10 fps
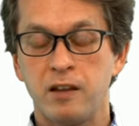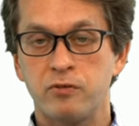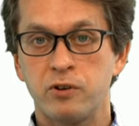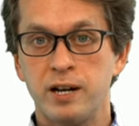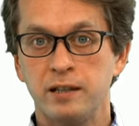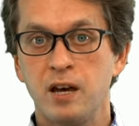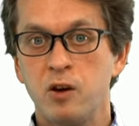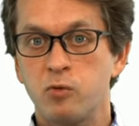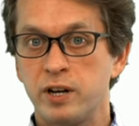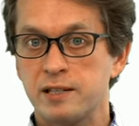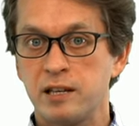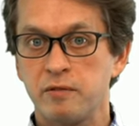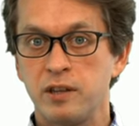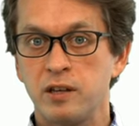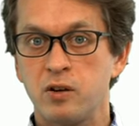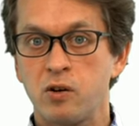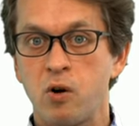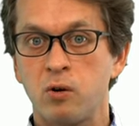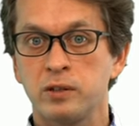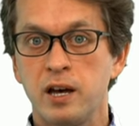And for that, we need something
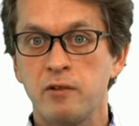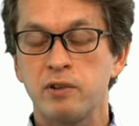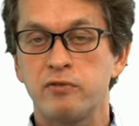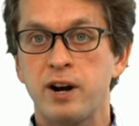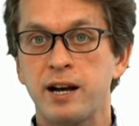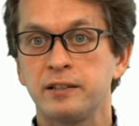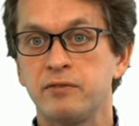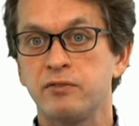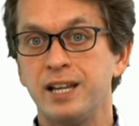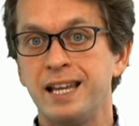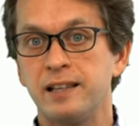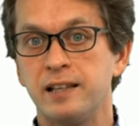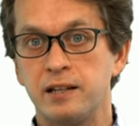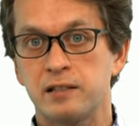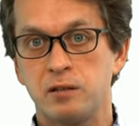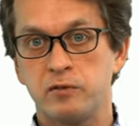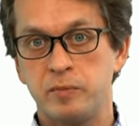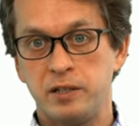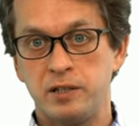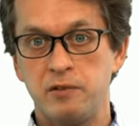called refractive index of
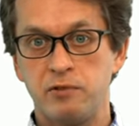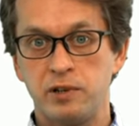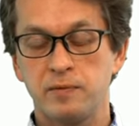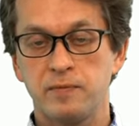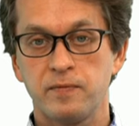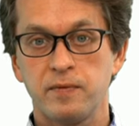a material.